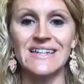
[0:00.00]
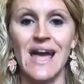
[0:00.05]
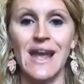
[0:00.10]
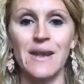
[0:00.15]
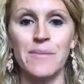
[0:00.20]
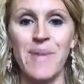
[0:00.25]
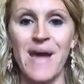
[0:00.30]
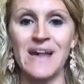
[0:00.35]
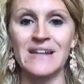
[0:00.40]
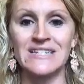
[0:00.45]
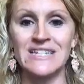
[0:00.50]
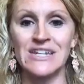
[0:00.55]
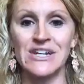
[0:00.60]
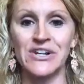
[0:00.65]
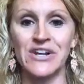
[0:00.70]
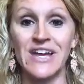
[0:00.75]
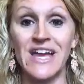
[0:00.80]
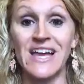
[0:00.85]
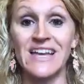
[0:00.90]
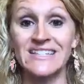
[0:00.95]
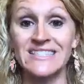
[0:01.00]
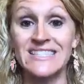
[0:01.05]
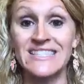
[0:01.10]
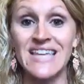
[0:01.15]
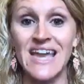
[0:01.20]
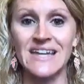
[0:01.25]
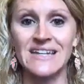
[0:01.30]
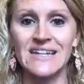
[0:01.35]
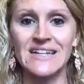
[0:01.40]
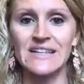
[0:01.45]
not a bacteria. It's
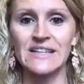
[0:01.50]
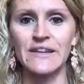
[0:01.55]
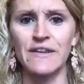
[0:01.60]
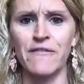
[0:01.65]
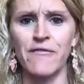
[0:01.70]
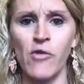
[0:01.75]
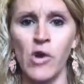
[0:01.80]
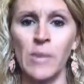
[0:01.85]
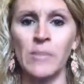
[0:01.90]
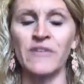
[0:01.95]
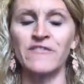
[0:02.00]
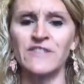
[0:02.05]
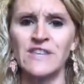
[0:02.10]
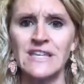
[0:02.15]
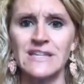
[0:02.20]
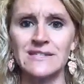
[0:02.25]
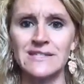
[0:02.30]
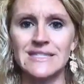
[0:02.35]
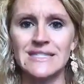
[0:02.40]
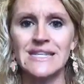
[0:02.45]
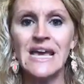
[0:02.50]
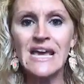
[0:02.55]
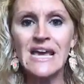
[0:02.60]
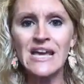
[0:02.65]
technically a form of yeast.